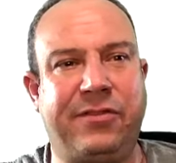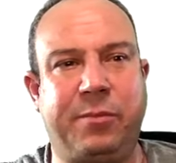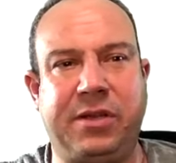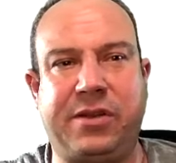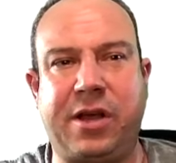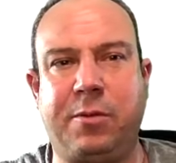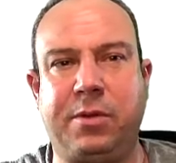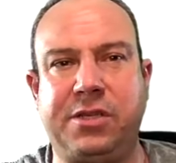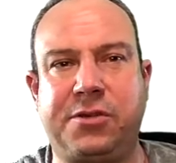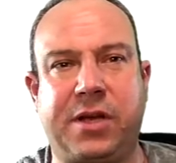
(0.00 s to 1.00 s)
be
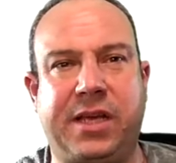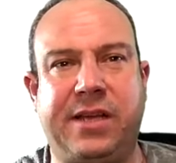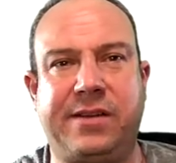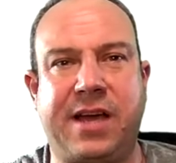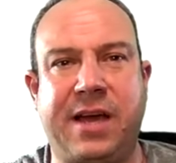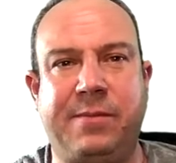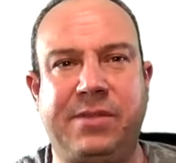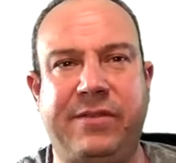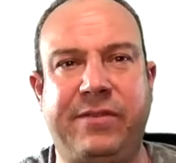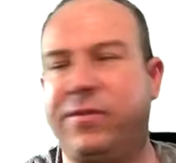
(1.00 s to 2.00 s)
terribly tricky at times,
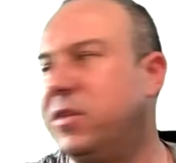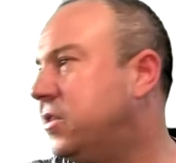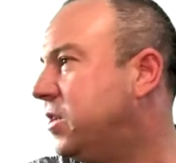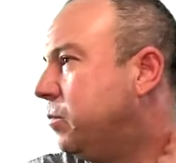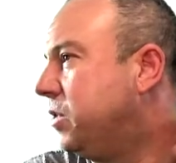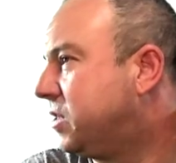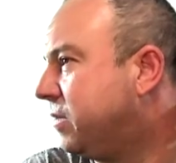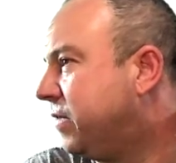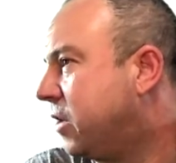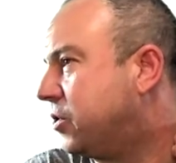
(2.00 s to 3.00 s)
even for the simplest of
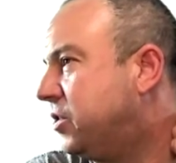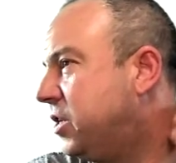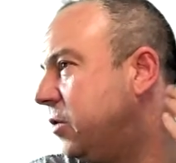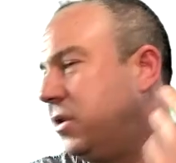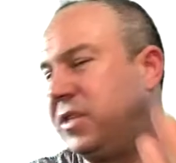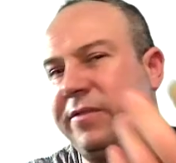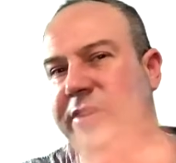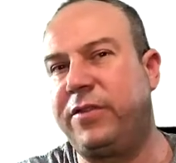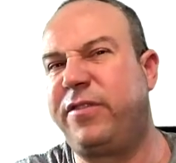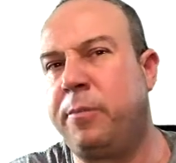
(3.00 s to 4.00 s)
functions. Here we see a
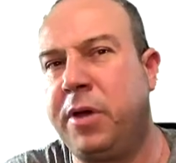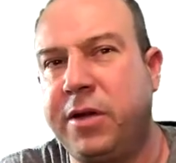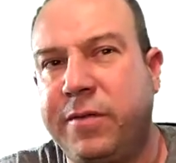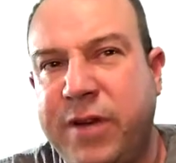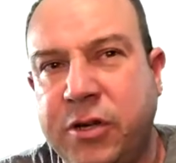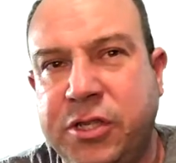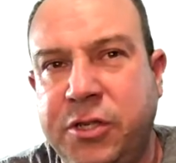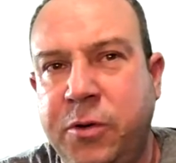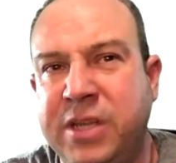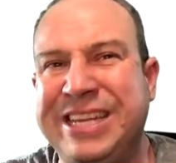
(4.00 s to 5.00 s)
very familiar function
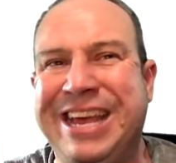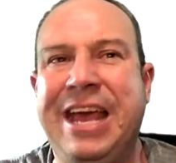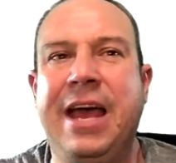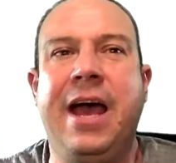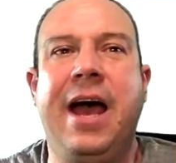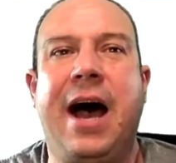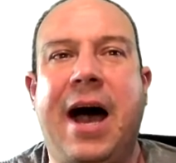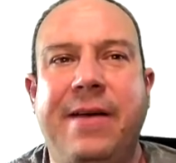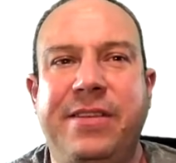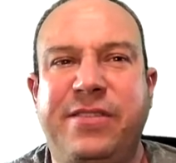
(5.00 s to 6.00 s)
to us.
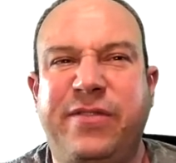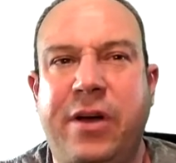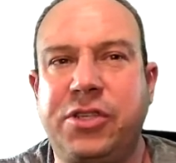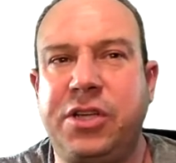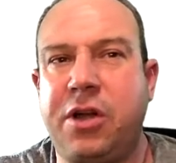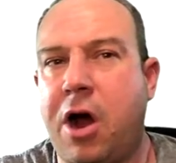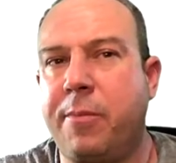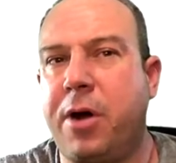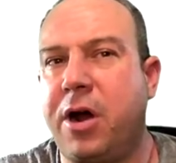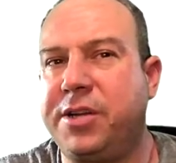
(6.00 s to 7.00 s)
This function r
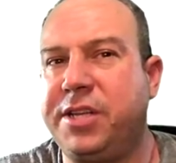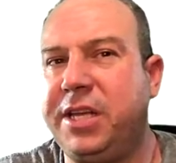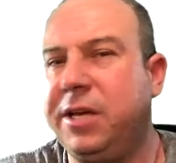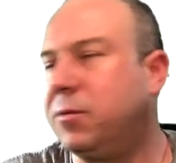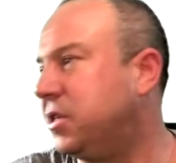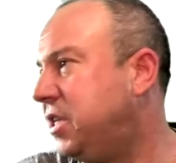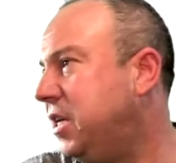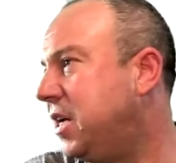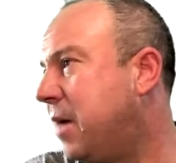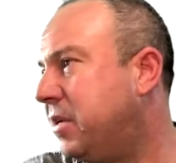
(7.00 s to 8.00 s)
bar of t equal to t
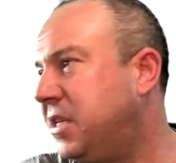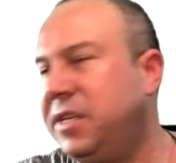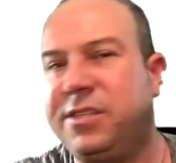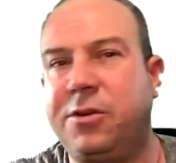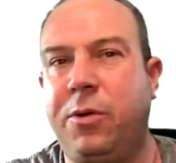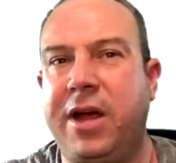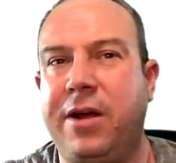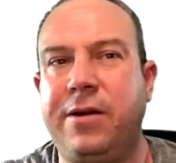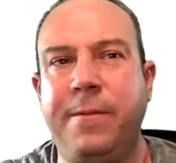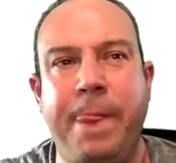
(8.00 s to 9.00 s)
comma t
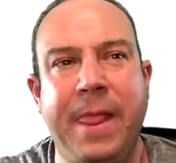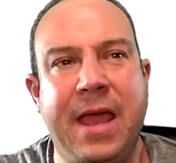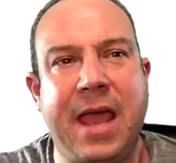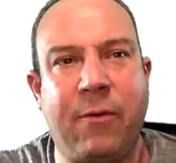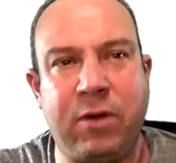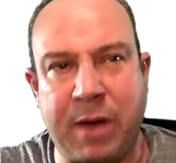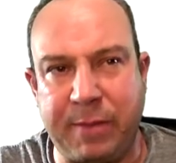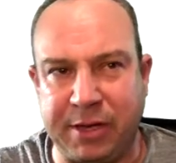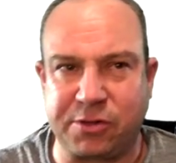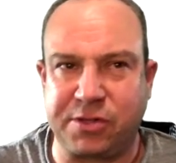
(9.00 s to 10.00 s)
squared. And we might
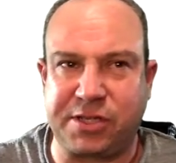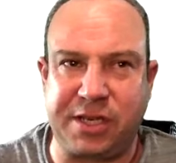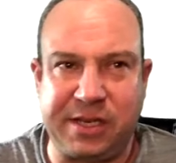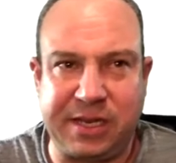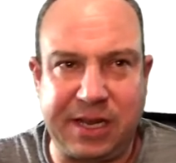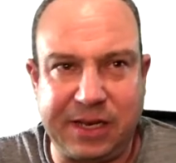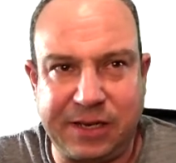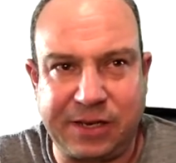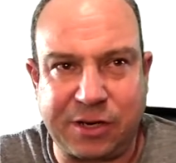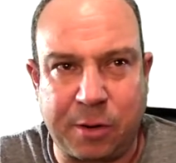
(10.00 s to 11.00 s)
be interested in
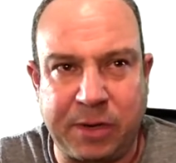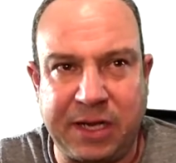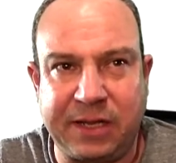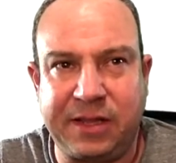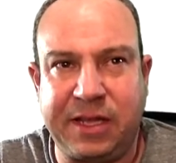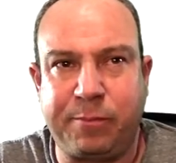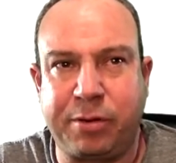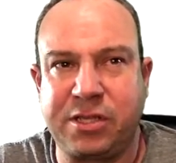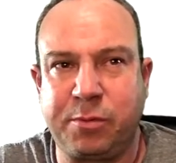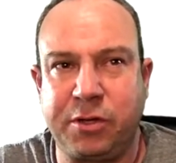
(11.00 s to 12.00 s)
determining the
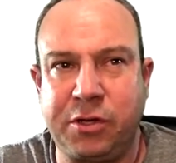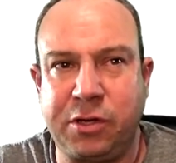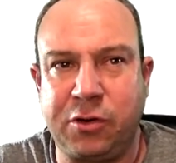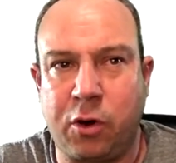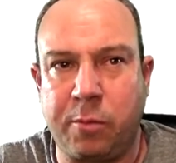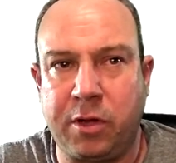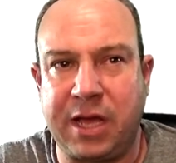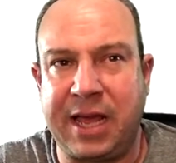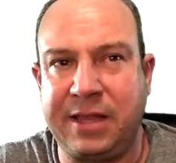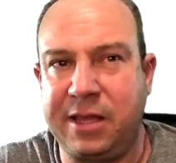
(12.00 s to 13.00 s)
principal unit normal
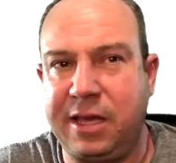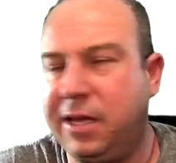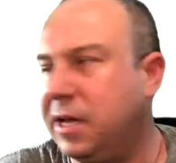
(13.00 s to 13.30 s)
and the